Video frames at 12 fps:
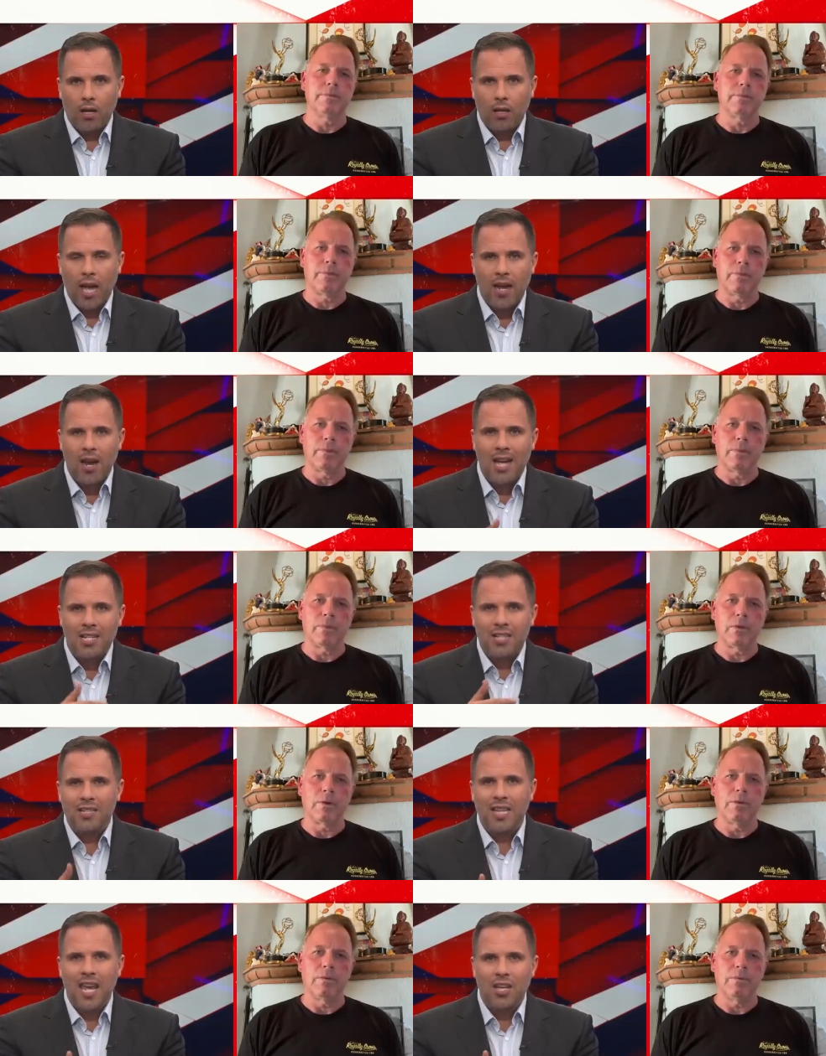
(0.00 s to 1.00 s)
Speaker 1: Can I
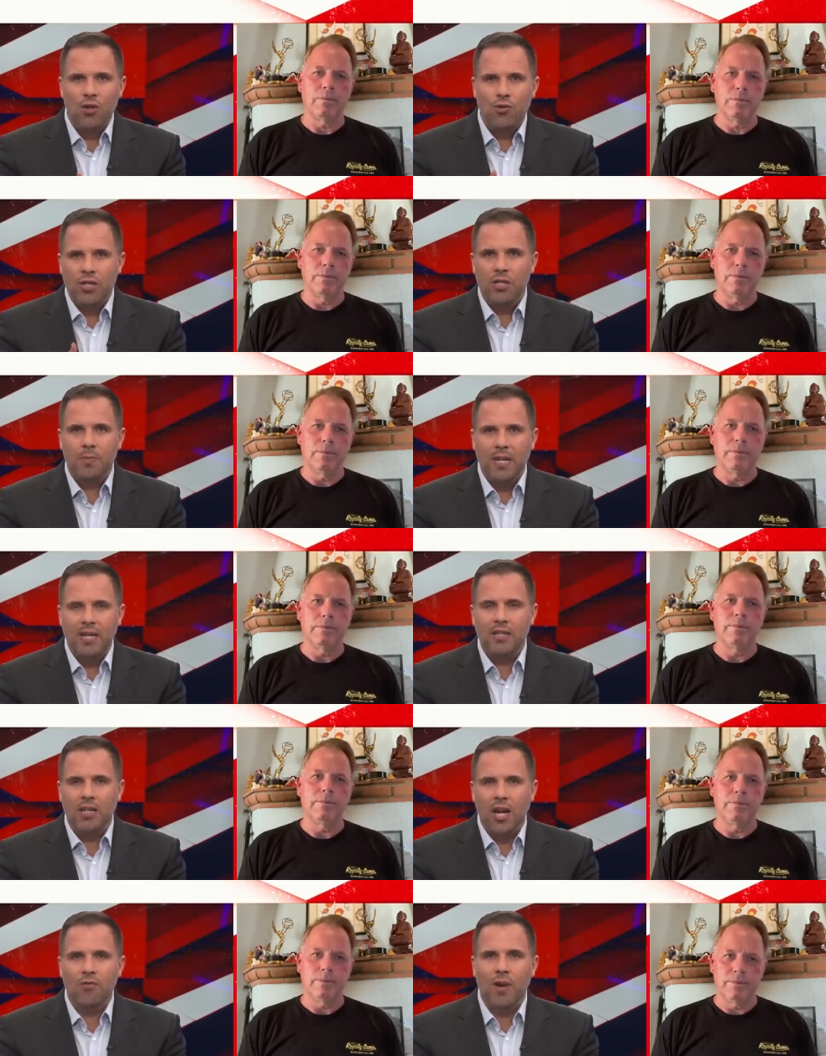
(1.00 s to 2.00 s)
just get you to speak
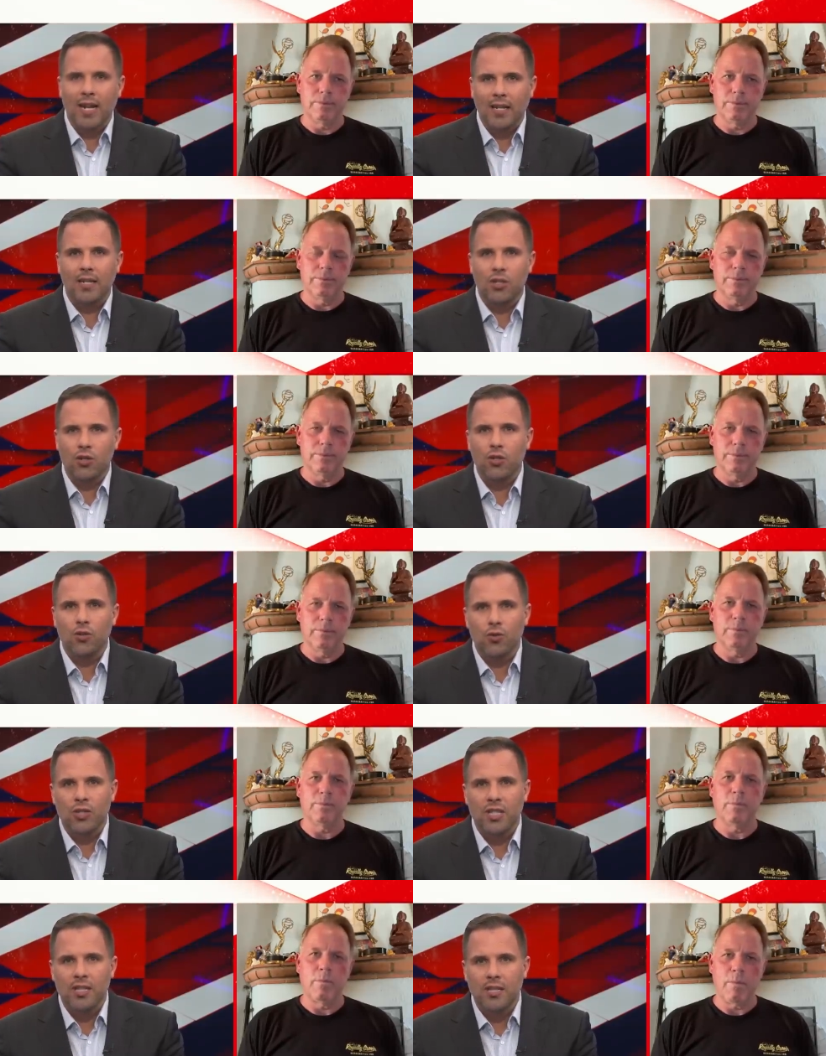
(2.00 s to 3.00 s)
directly to your
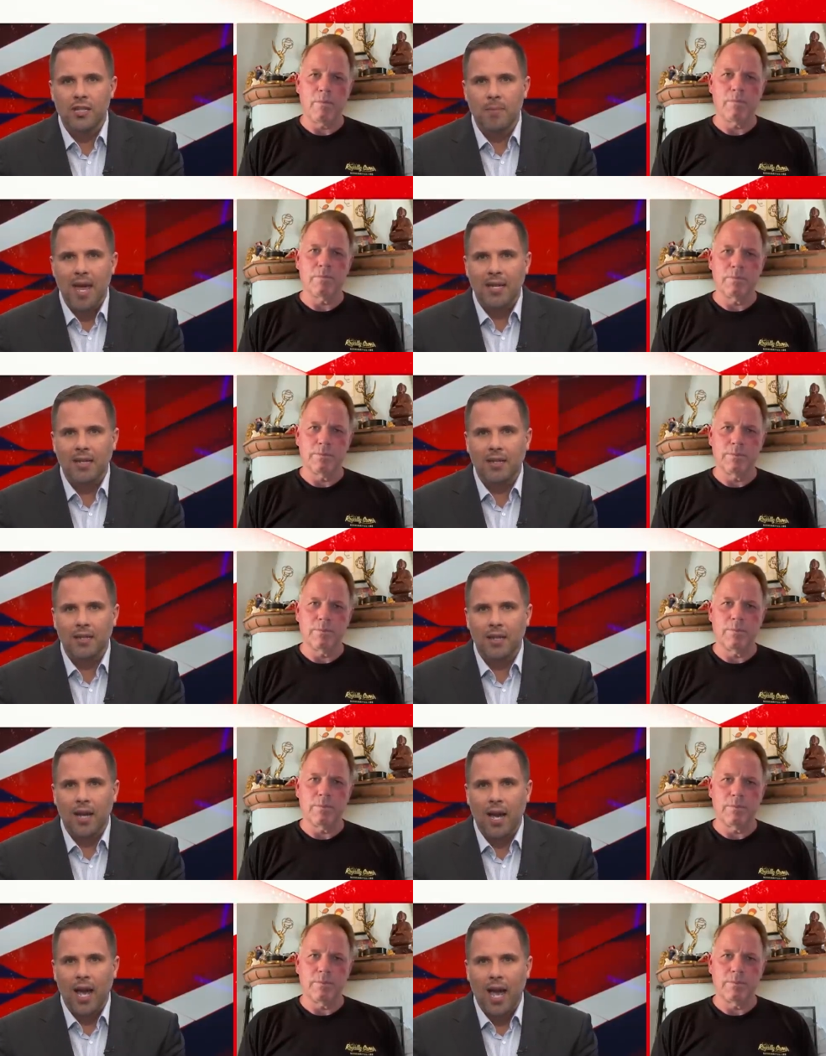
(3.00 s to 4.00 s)
sister Meghan
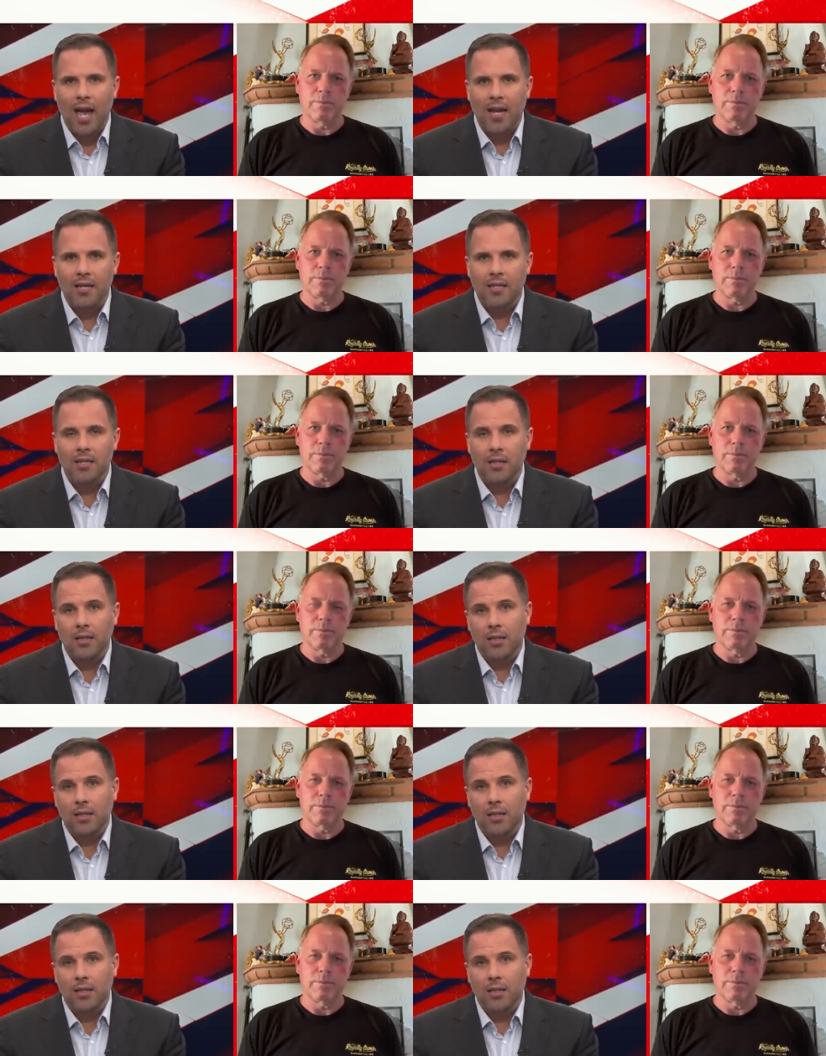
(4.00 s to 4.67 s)
and